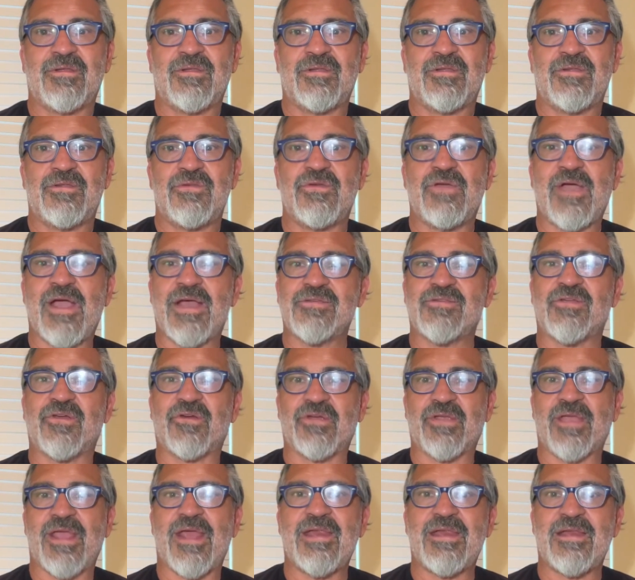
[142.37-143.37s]
You guys aren't
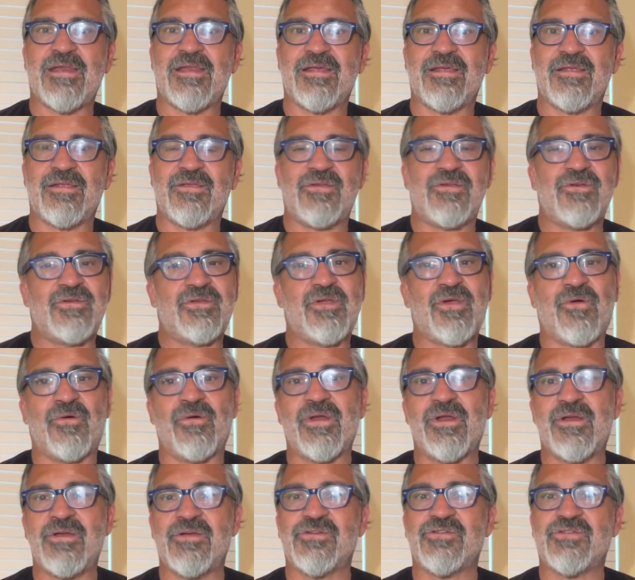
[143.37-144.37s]
getting it. You don't
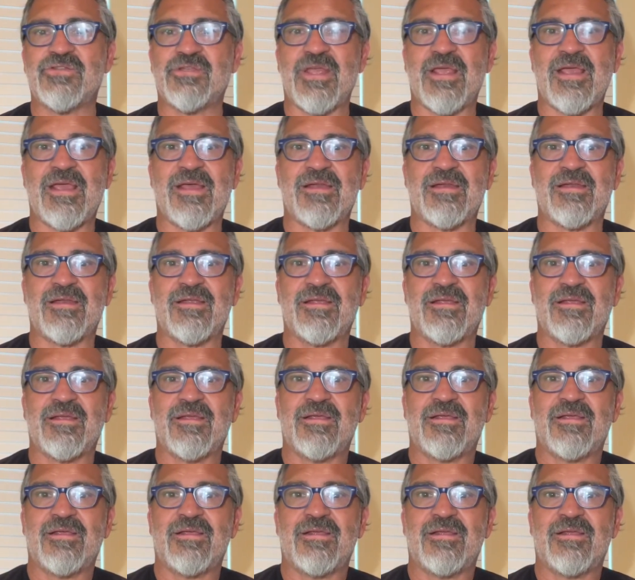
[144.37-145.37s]
understand.
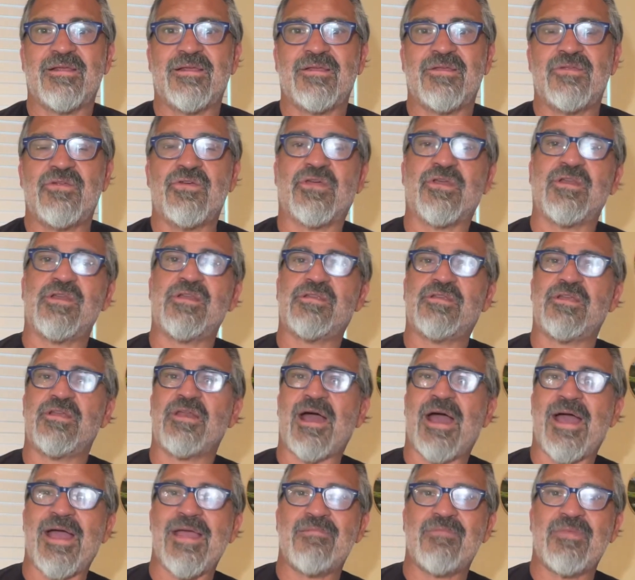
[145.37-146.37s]
You're going to
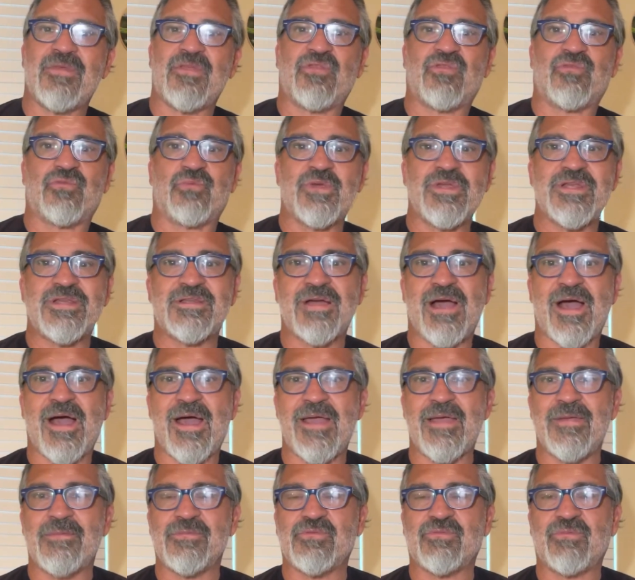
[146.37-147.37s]
deny me 3
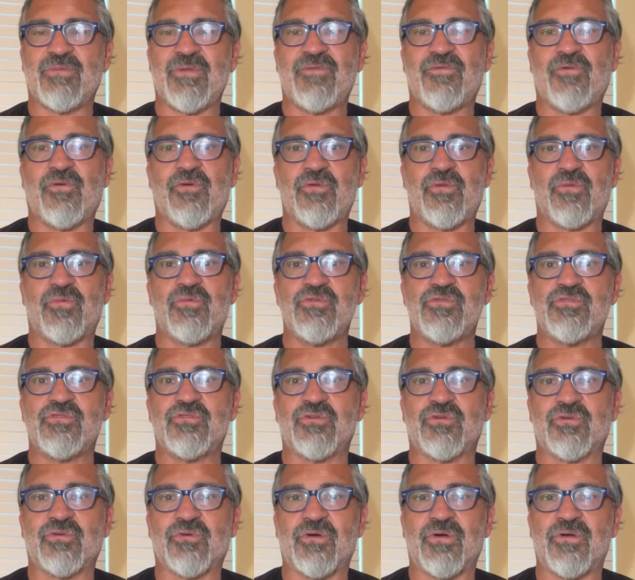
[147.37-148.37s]
times before the rooster
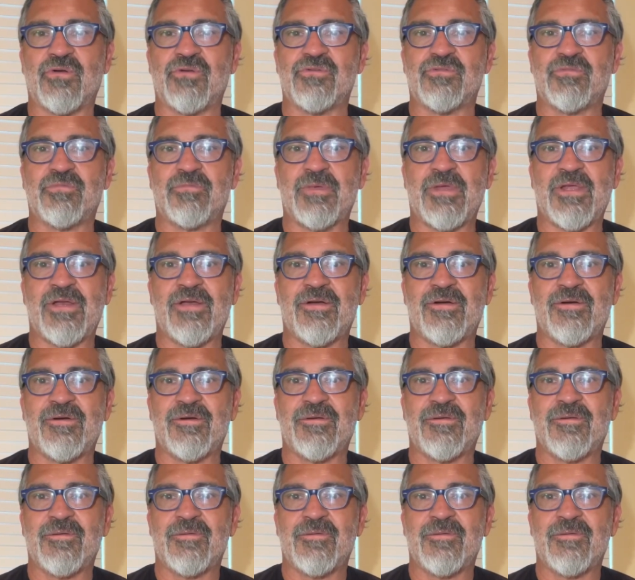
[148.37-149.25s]
crows, Peter.